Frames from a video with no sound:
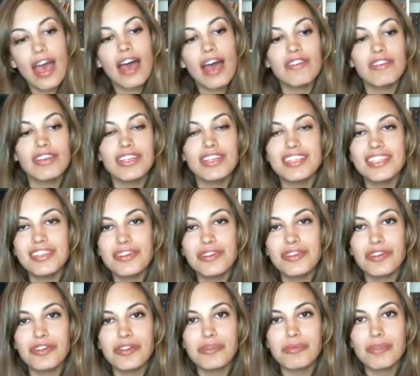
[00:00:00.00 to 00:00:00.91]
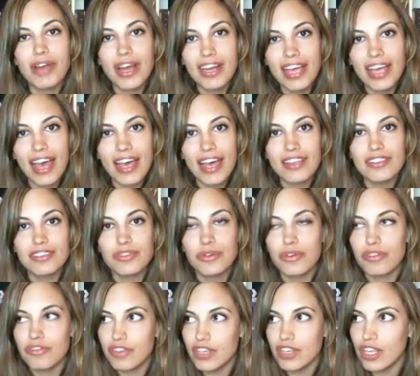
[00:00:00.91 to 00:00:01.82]
Every single broadcast
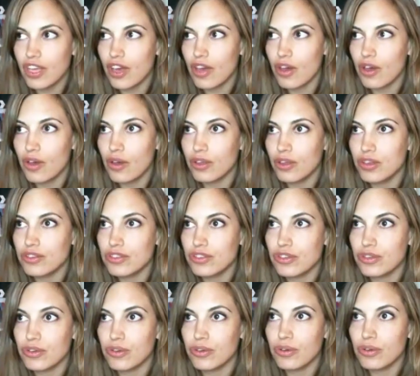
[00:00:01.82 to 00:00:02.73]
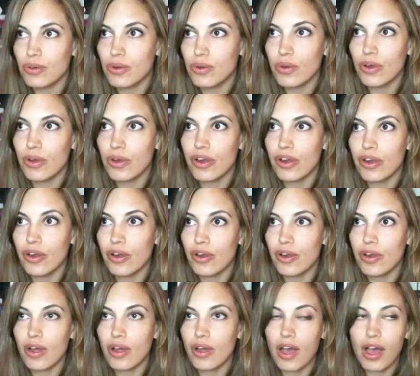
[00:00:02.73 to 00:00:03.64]
or video you do,
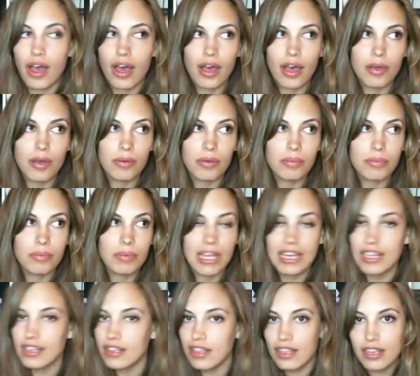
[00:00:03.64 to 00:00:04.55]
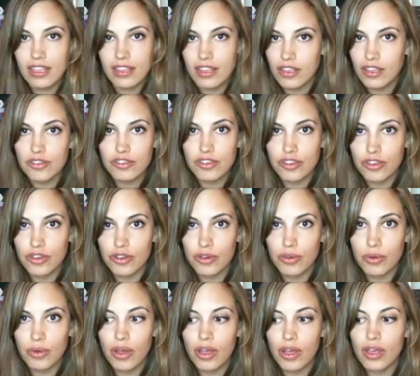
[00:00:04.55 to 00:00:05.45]
or anything you
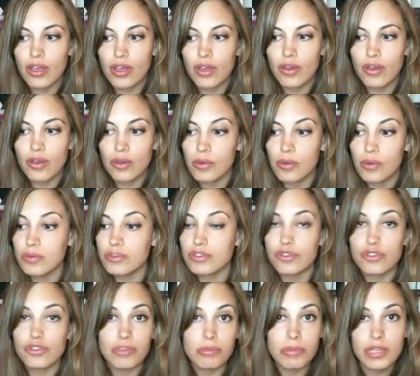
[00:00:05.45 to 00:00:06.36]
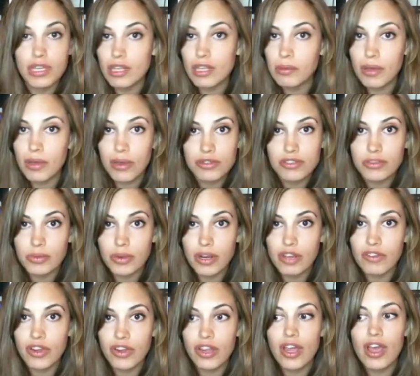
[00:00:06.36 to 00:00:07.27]
do, social media post,
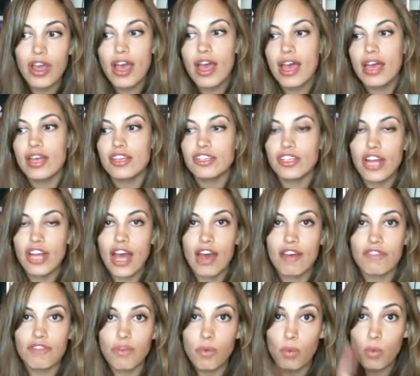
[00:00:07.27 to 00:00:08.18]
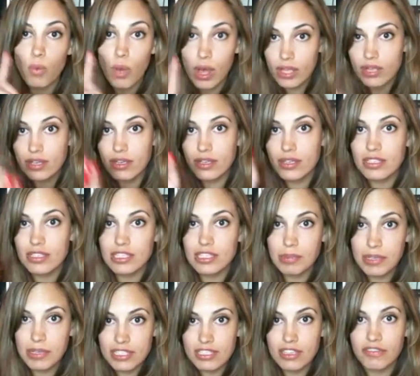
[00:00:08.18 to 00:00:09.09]
whatever, should have one
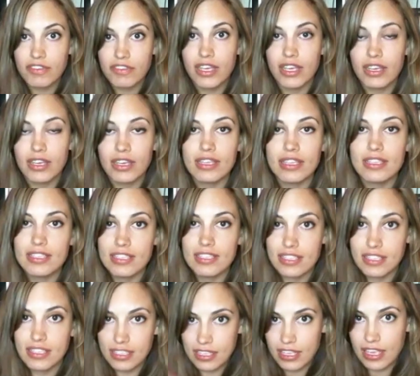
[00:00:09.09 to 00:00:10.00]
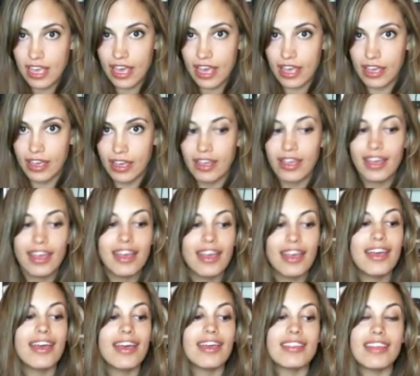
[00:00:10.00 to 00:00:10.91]
specific CTA
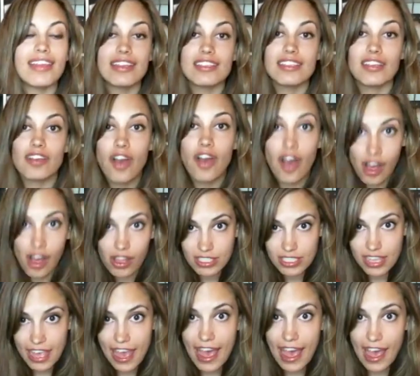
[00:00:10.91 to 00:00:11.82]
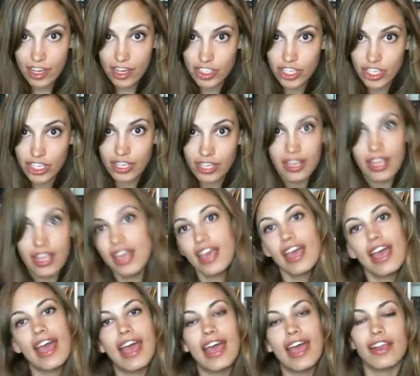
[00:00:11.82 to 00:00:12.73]
that's a call to action.
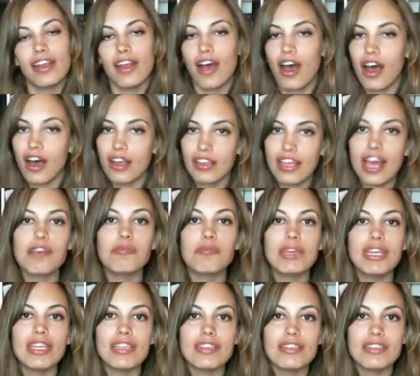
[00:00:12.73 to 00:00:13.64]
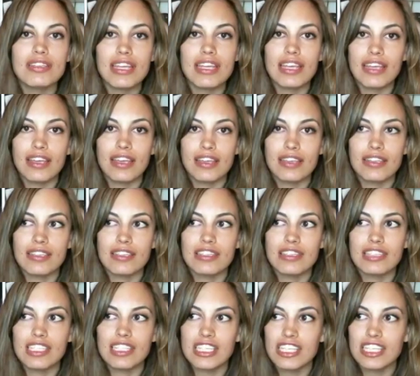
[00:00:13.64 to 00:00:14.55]
And all that means
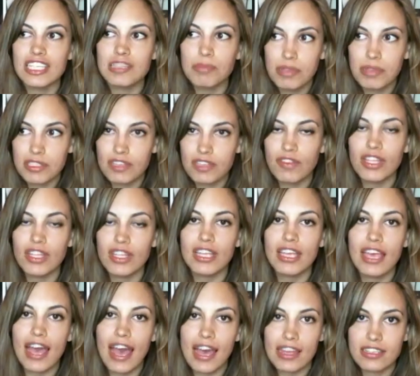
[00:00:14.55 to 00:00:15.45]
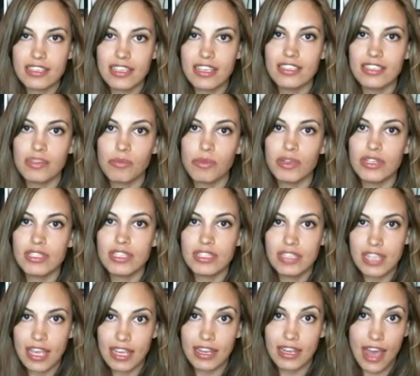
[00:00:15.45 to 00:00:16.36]
is specifically asking someone to
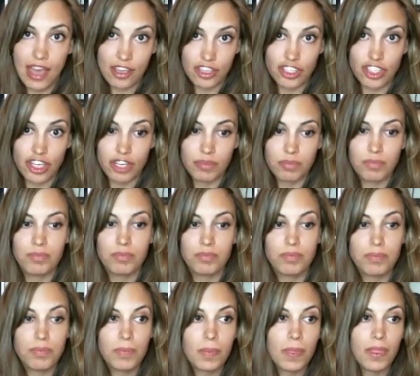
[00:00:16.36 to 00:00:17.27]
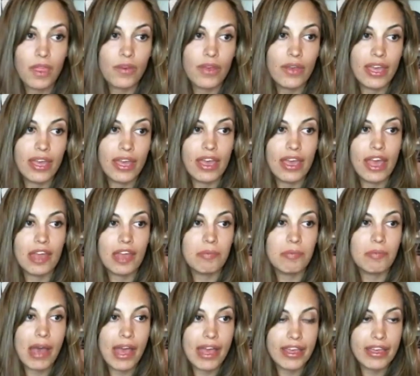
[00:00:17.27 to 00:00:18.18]
take an action. Okay,
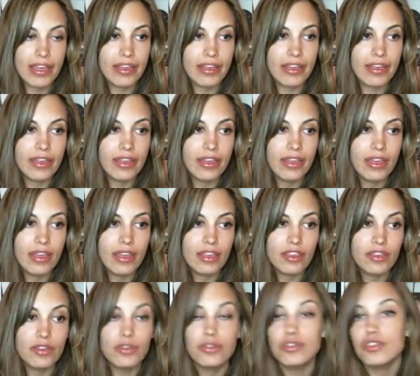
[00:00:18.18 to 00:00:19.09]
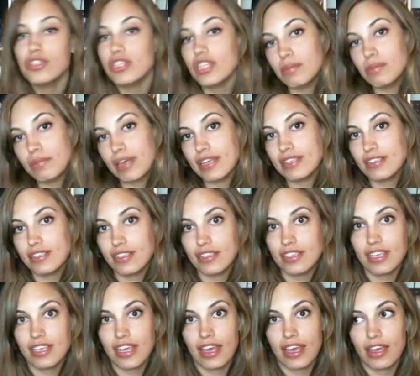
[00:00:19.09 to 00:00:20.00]
and usually my
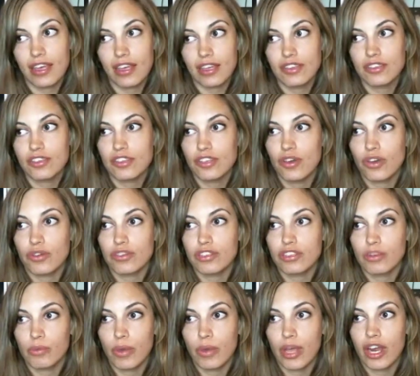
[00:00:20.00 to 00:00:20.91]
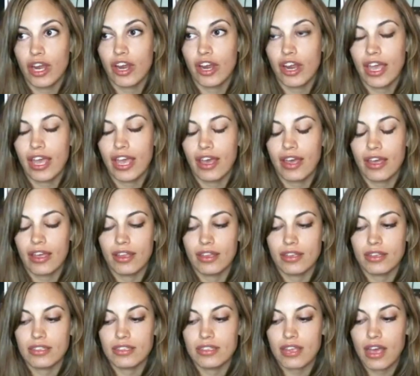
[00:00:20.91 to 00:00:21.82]
CTA is to go somewhere
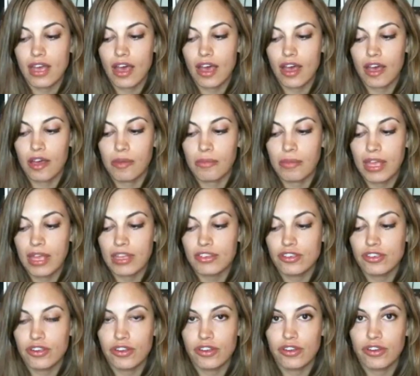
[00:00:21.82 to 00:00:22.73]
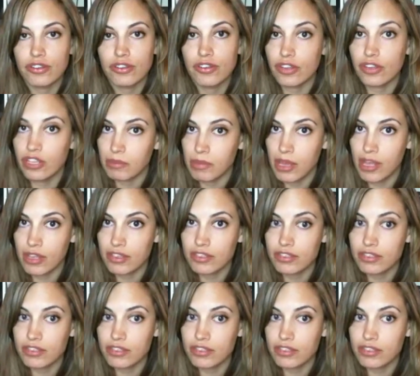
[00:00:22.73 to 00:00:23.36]
and enter their email.